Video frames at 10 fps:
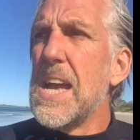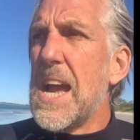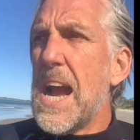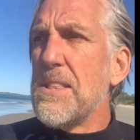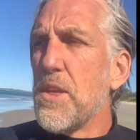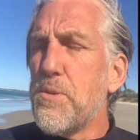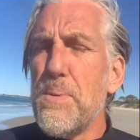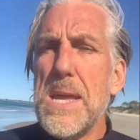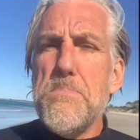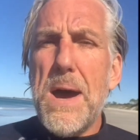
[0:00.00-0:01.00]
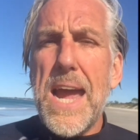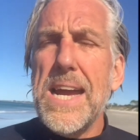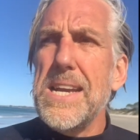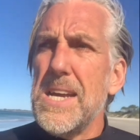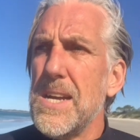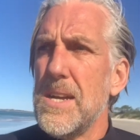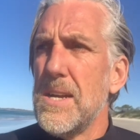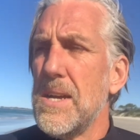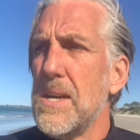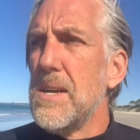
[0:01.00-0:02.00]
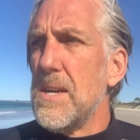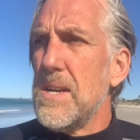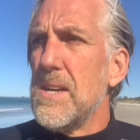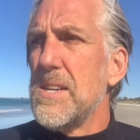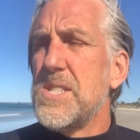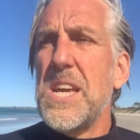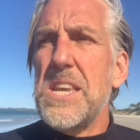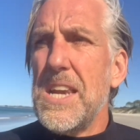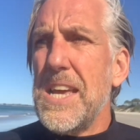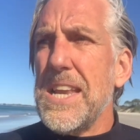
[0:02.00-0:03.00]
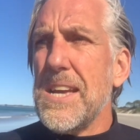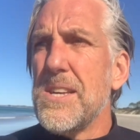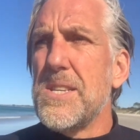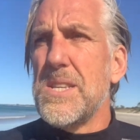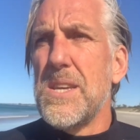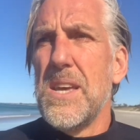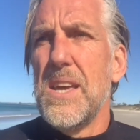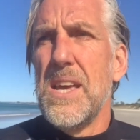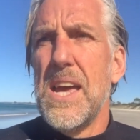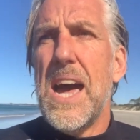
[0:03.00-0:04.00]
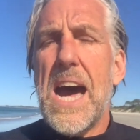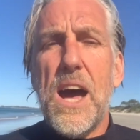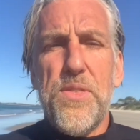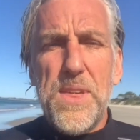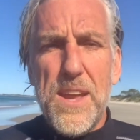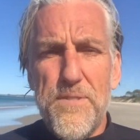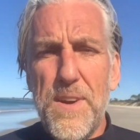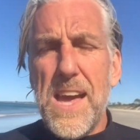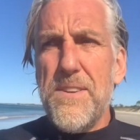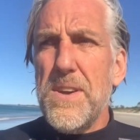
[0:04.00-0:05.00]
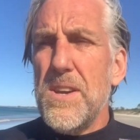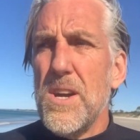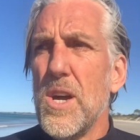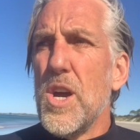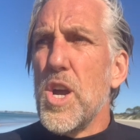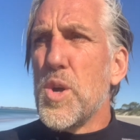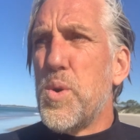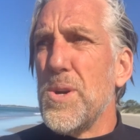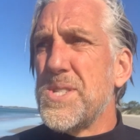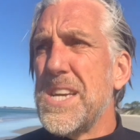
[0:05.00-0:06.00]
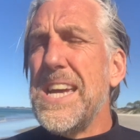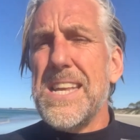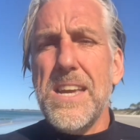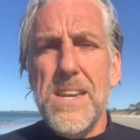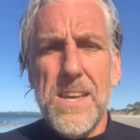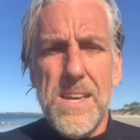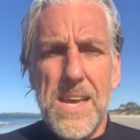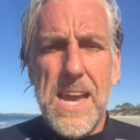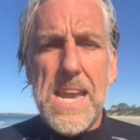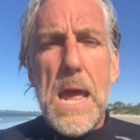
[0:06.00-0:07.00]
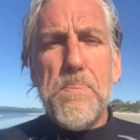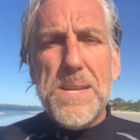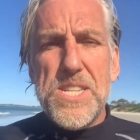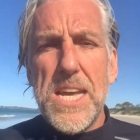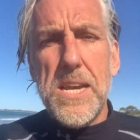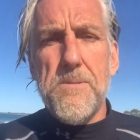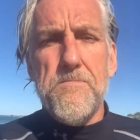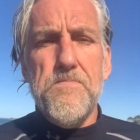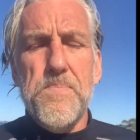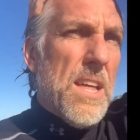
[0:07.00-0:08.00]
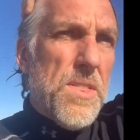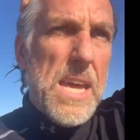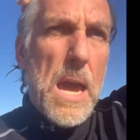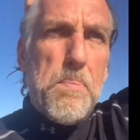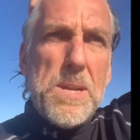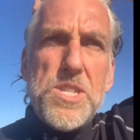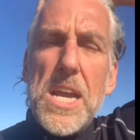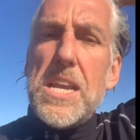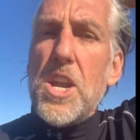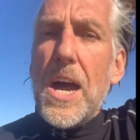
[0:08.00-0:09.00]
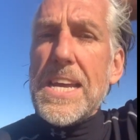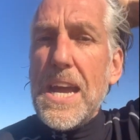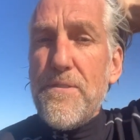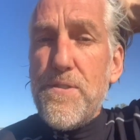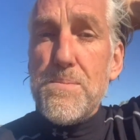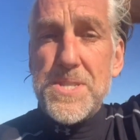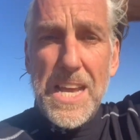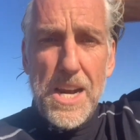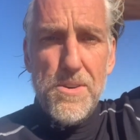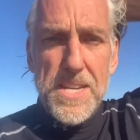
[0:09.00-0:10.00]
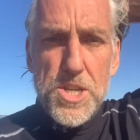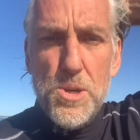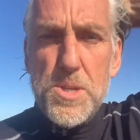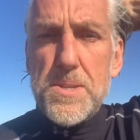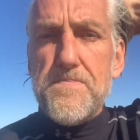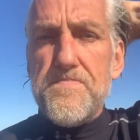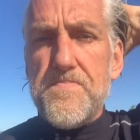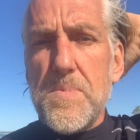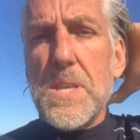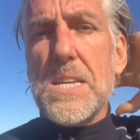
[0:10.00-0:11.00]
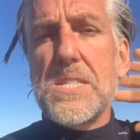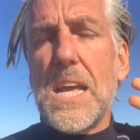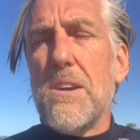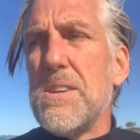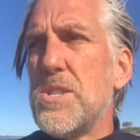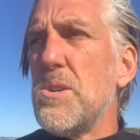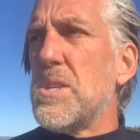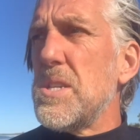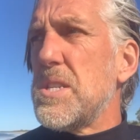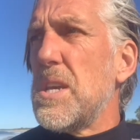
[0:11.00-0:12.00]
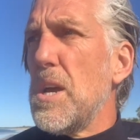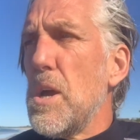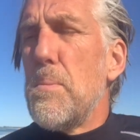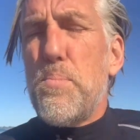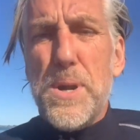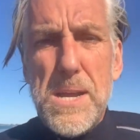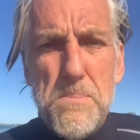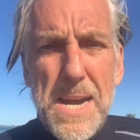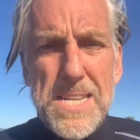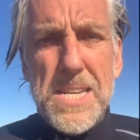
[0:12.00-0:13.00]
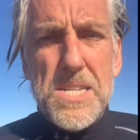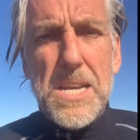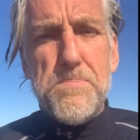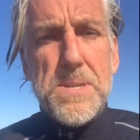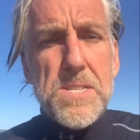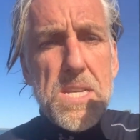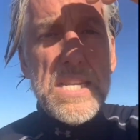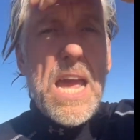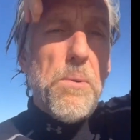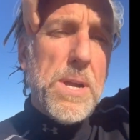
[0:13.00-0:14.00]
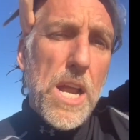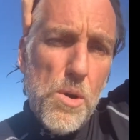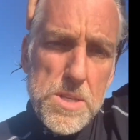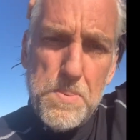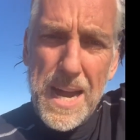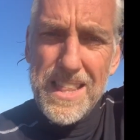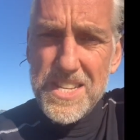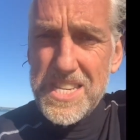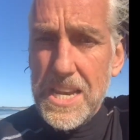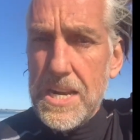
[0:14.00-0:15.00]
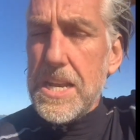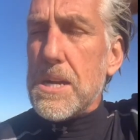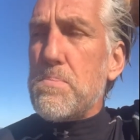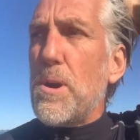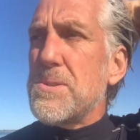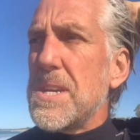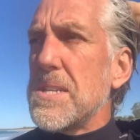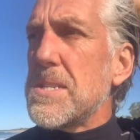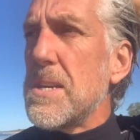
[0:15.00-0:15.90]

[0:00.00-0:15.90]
And the three main senolytics are uh, theaflavin, quercetin and apigenin. The apigenin I get from celery juice. I think celery juice is pretty amazing substance and now we know it's part of the senolytic process.